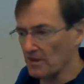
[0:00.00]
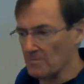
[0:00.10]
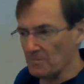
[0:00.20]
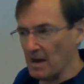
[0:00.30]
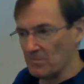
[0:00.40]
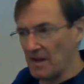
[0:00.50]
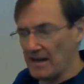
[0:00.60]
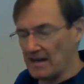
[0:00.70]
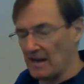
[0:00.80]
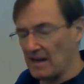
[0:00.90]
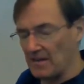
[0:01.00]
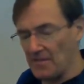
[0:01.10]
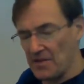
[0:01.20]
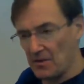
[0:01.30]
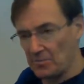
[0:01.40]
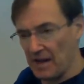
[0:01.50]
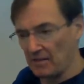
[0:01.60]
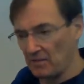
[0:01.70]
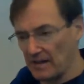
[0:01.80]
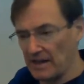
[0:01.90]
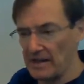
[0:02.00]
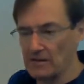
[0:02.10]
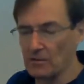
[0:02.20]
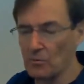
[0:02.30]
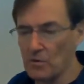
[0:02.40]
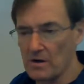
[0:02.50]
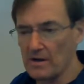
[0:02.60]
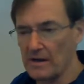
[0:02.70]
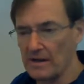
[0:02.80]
I'm kind of getting a feel by looking at your work,